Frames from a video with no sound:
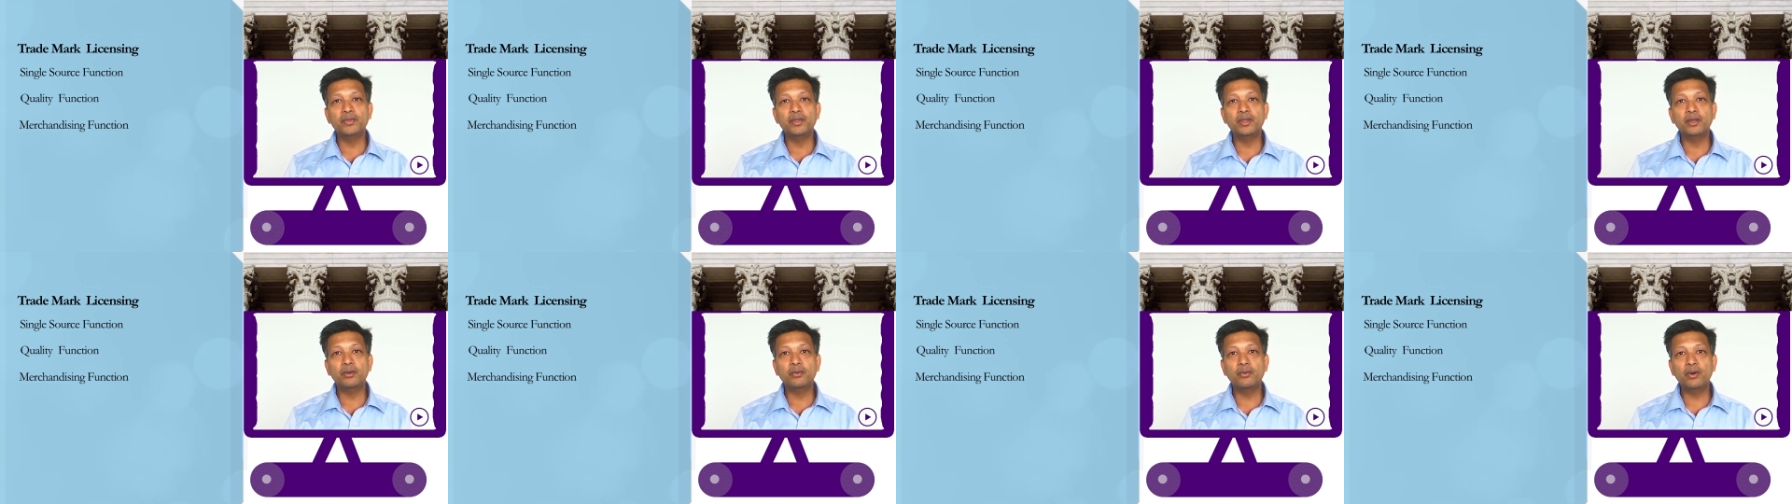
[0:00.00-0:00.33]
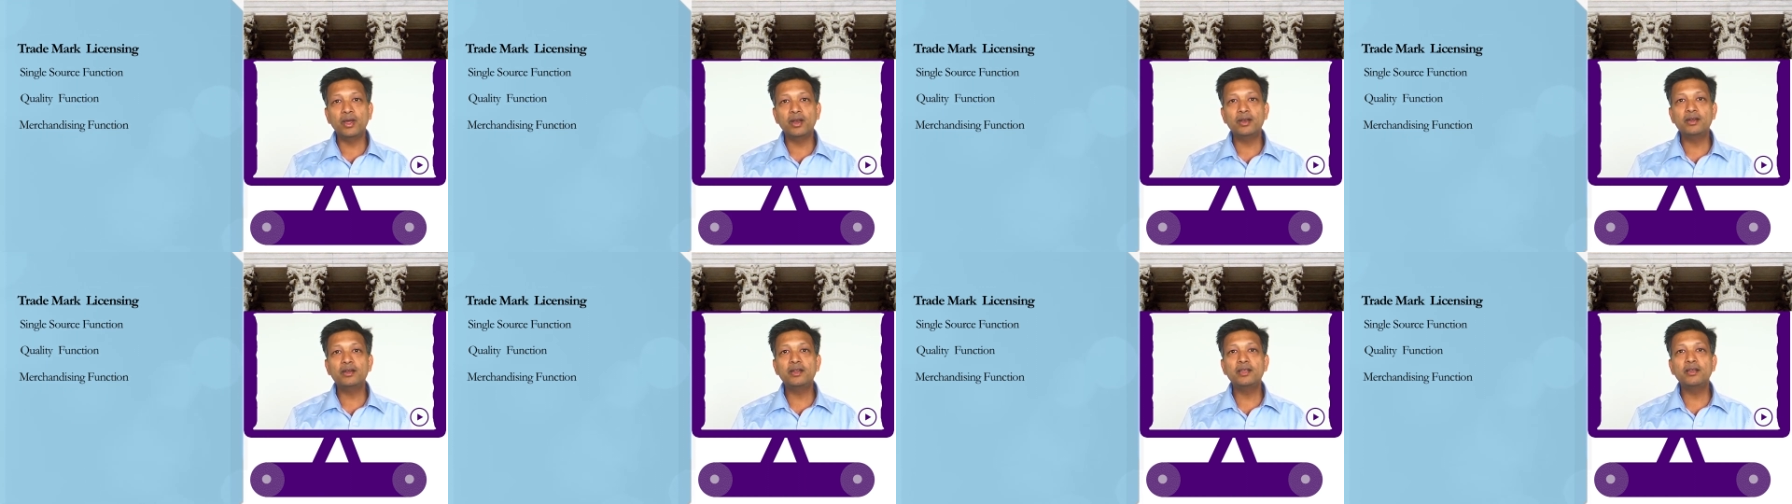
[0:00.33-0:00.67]
the
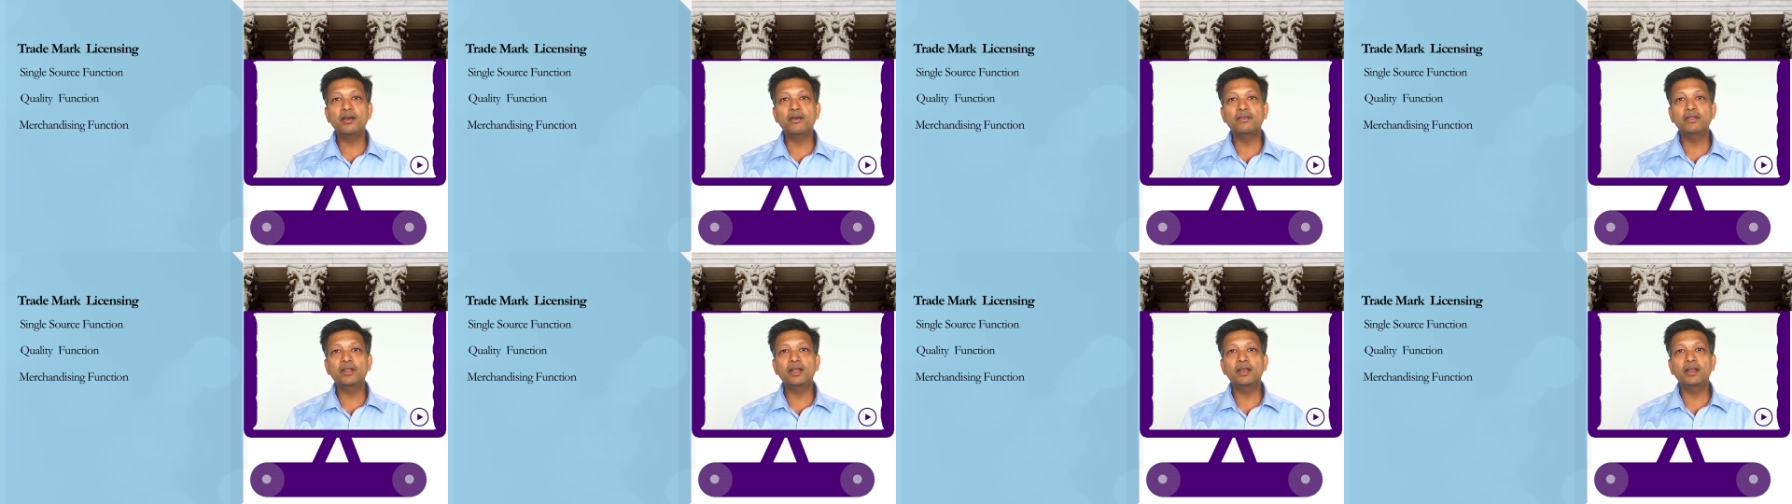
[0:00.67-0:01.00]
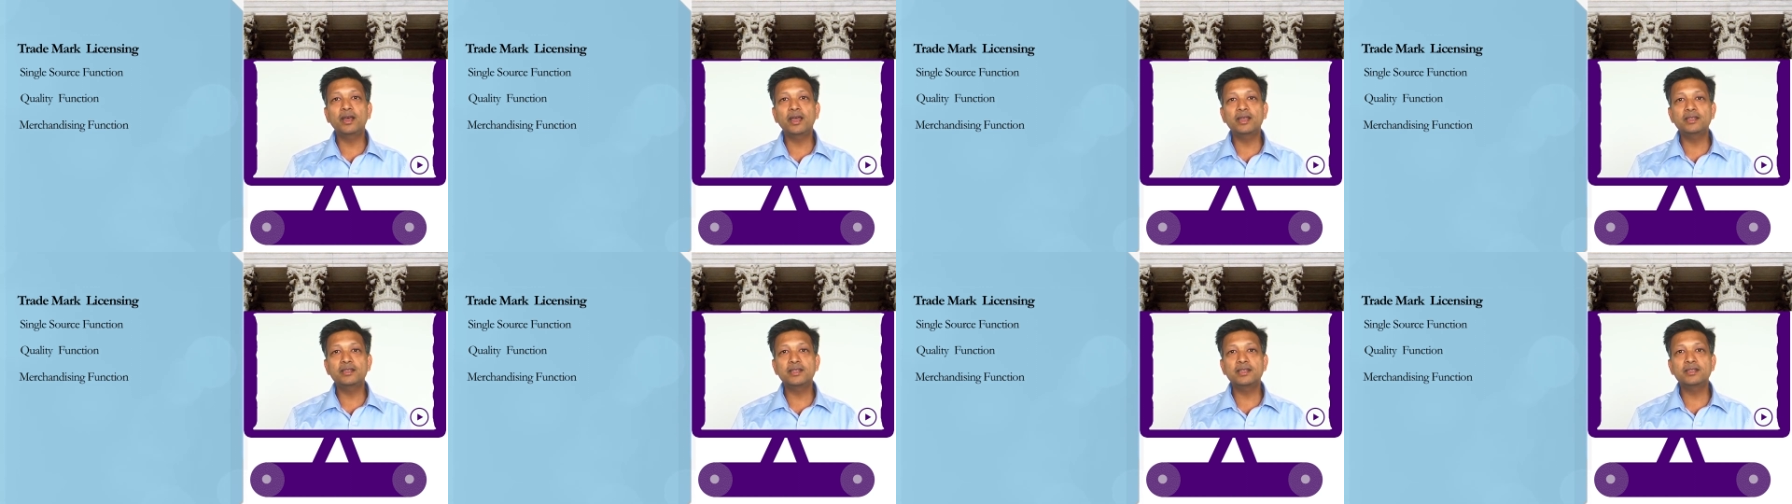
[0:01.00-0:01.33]
quality of the
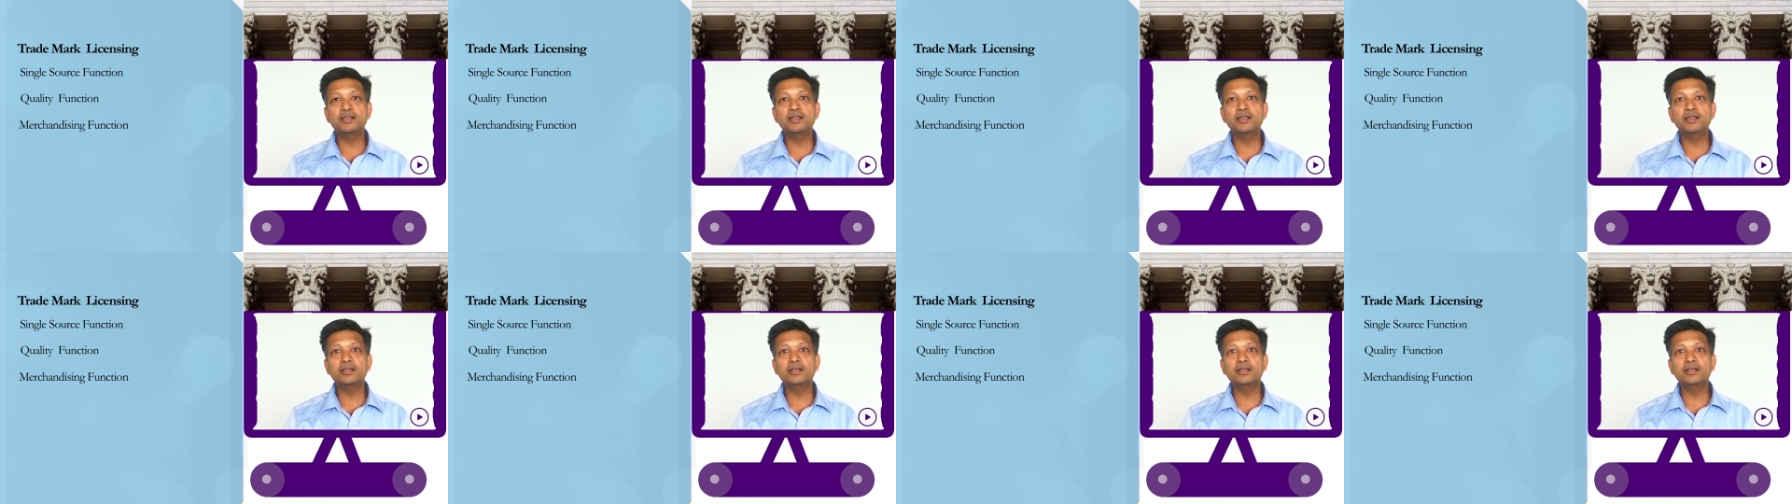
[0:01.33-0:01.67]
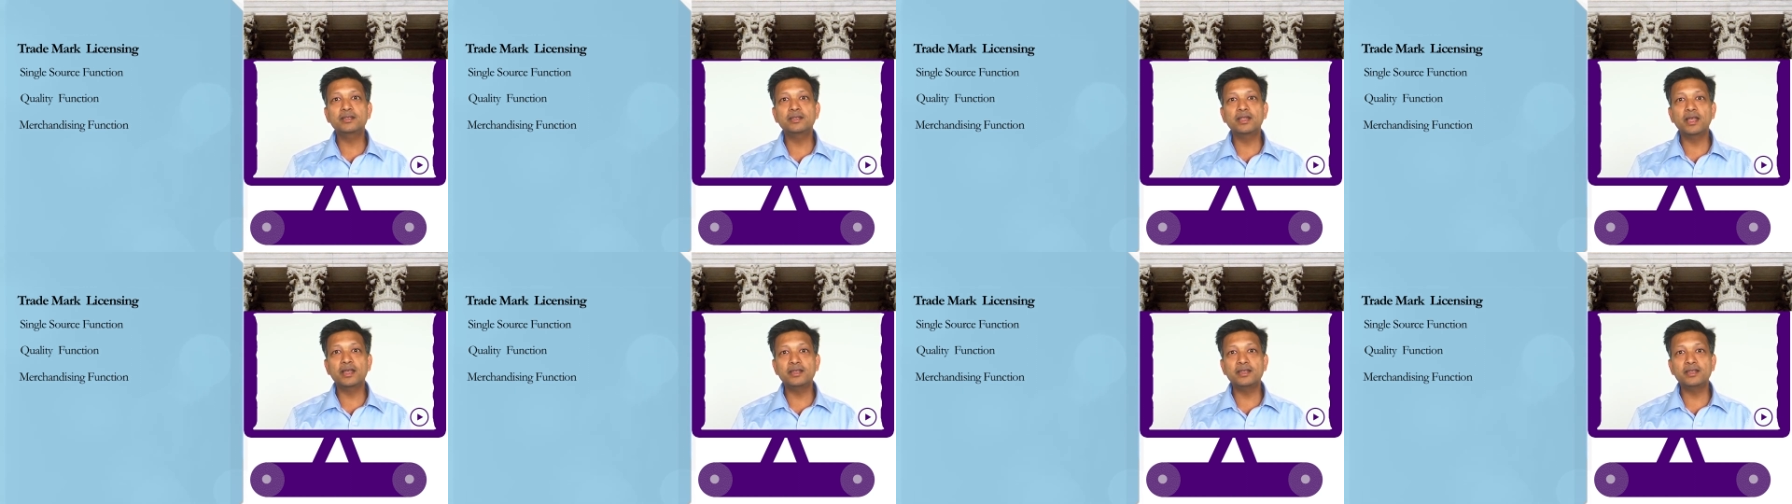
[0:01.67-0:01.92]
licenses,